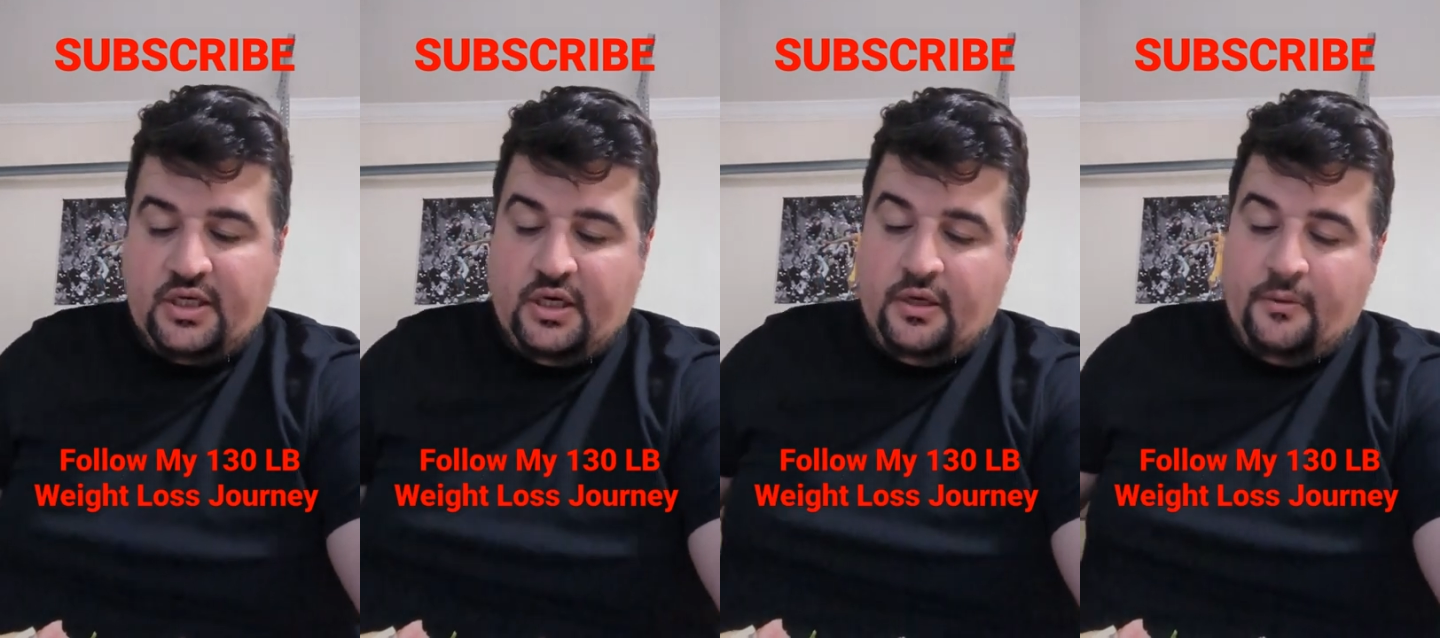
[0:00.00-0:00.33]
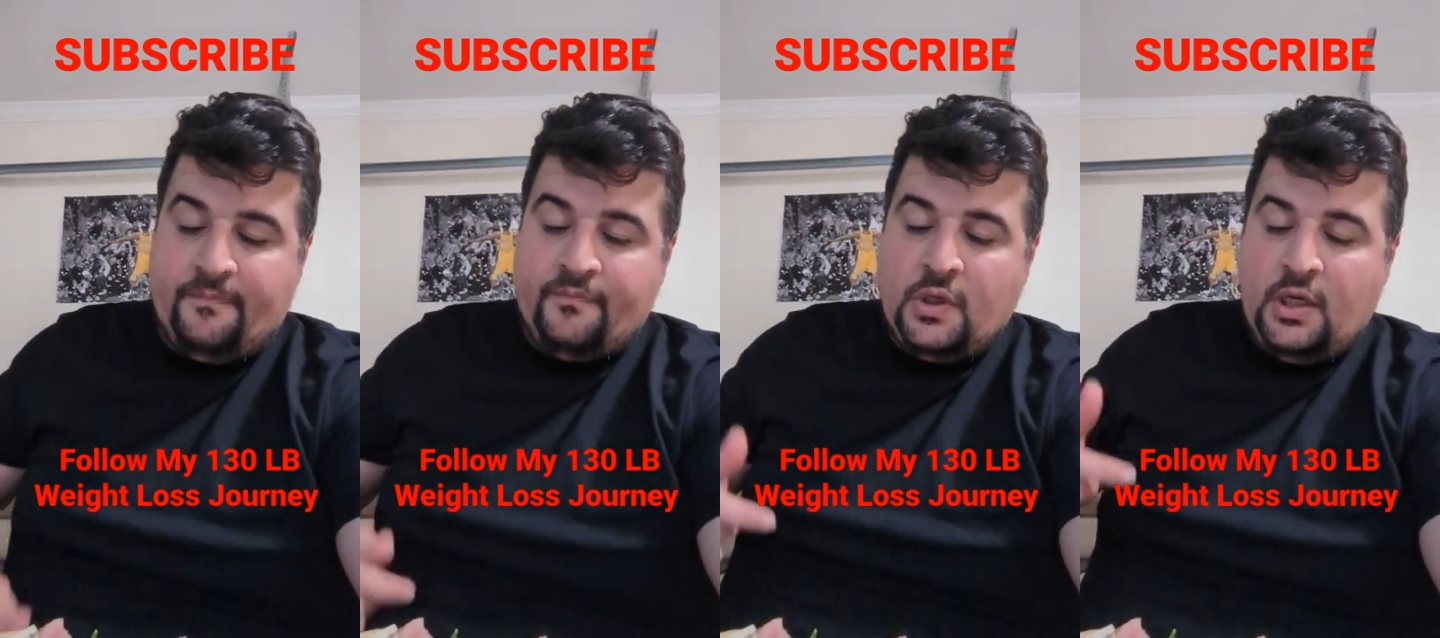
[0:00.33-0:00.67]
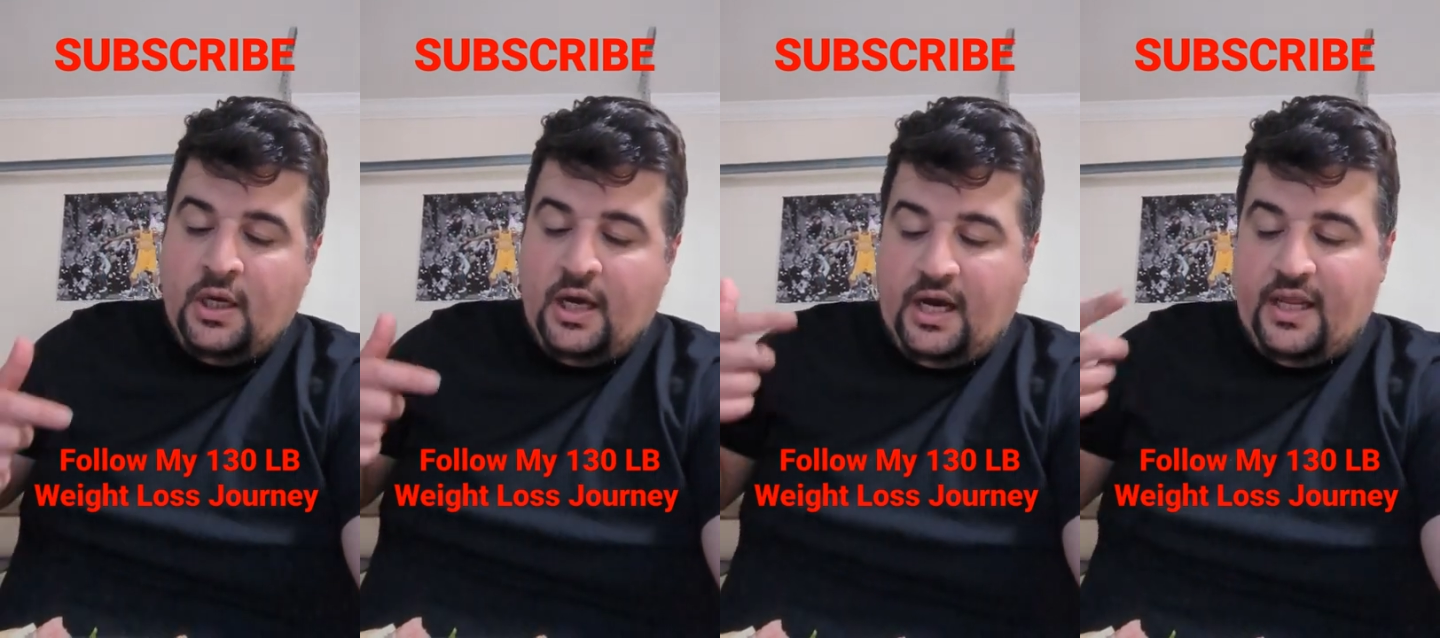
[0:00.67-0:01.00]
I
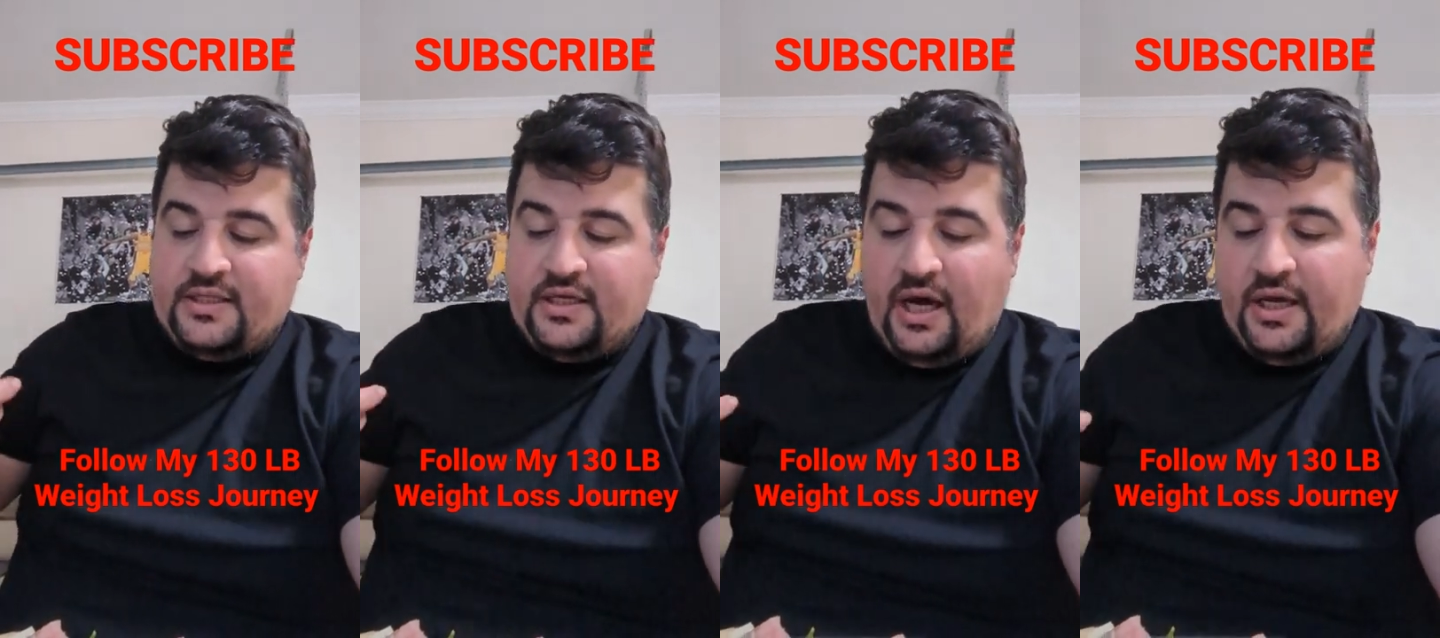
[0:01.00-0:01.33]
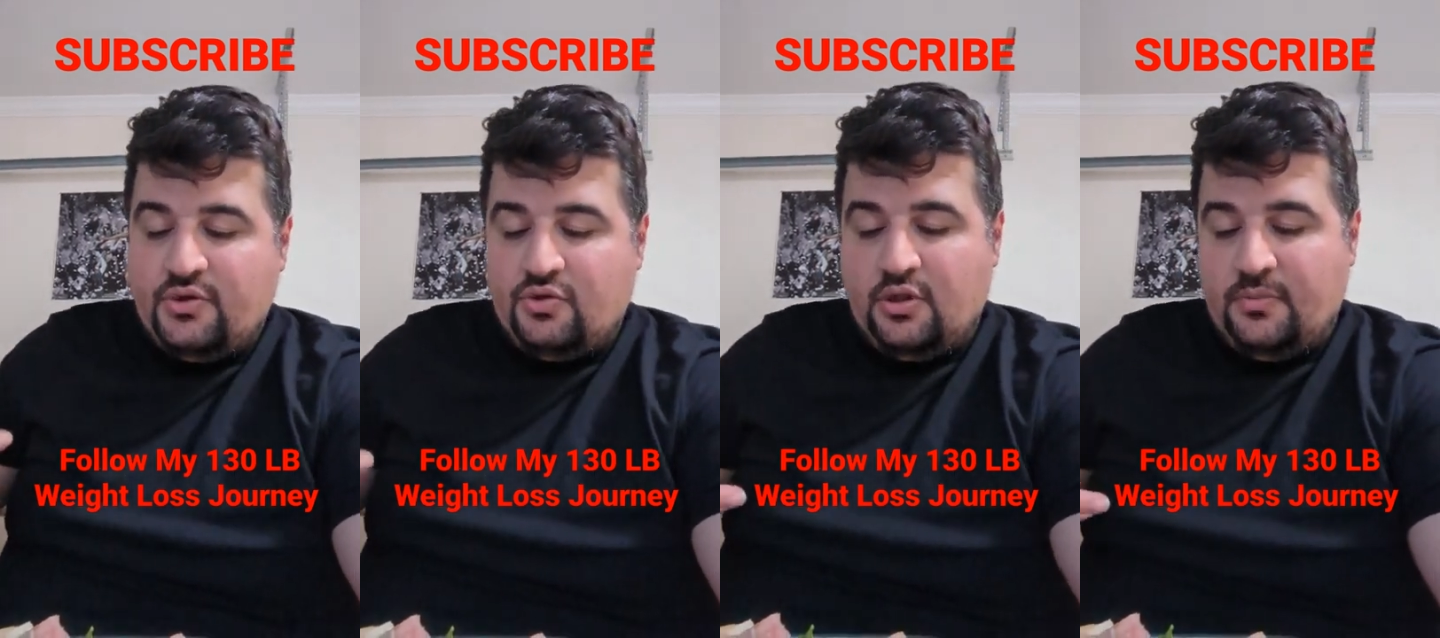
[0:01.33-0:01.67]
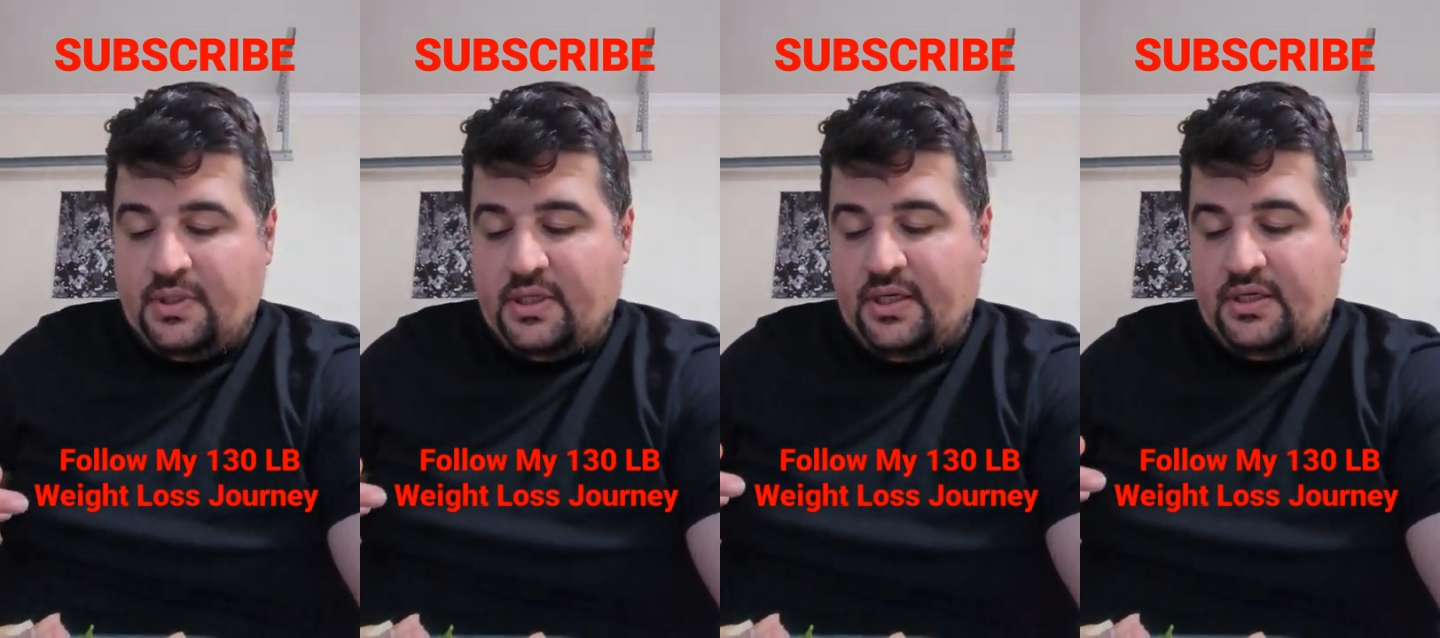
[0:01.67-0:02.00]
like the ahi
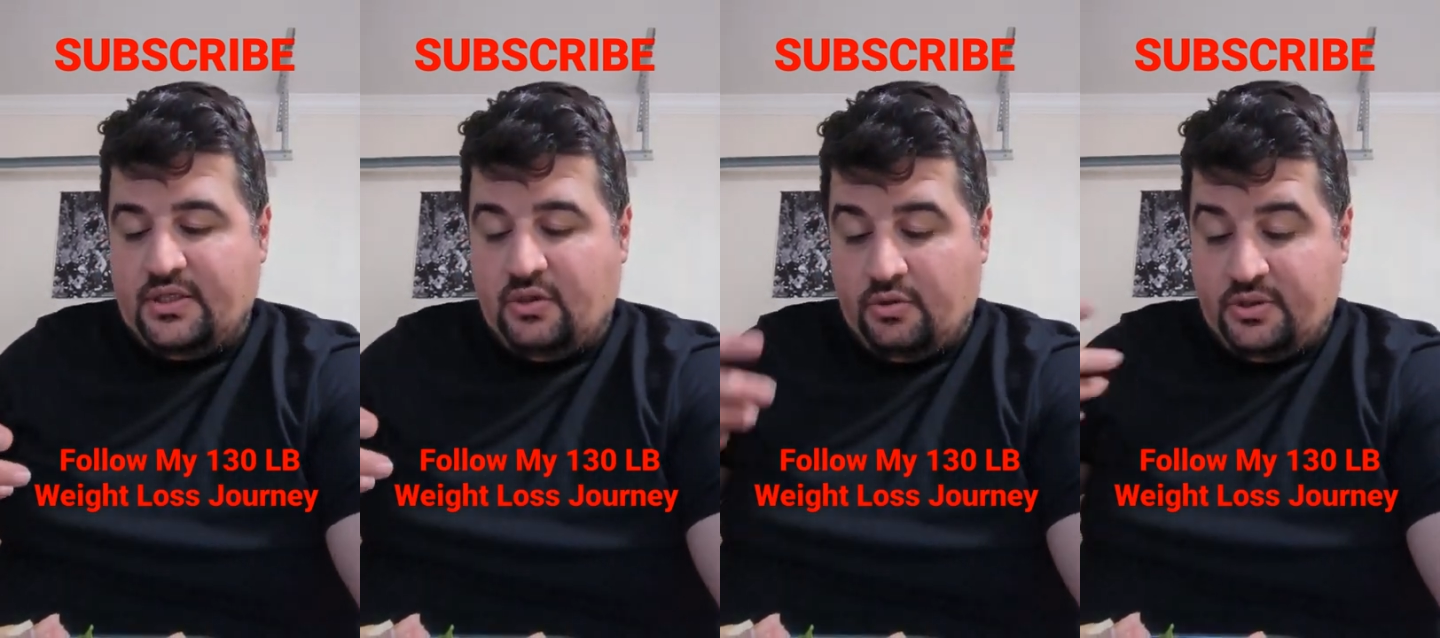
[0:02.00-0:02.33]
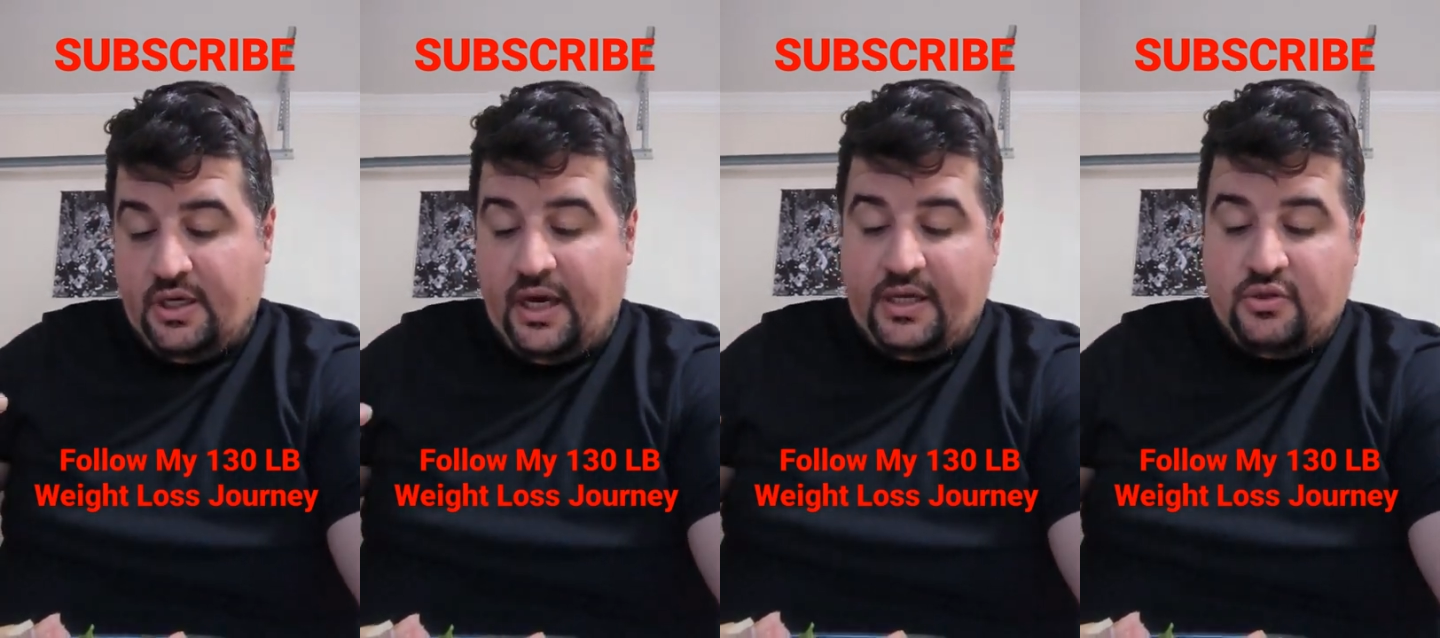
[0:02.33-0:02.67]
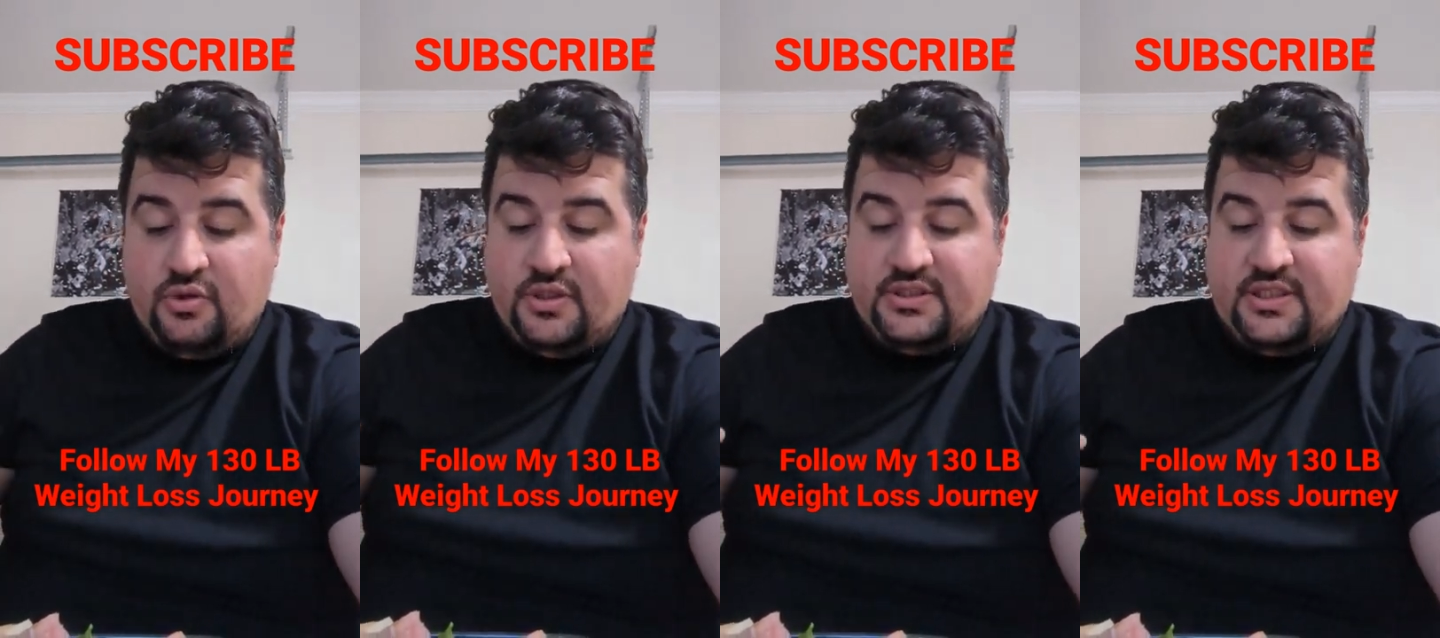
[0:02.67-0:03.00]

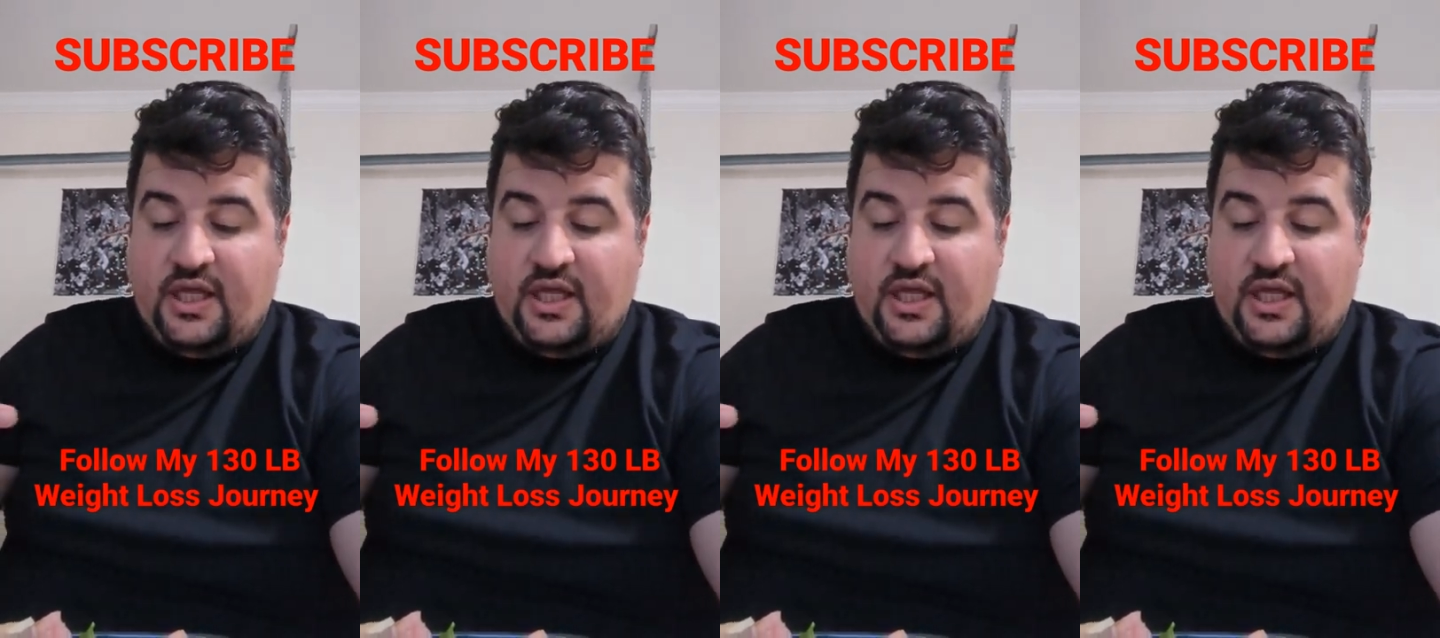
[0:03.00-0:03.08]
tuna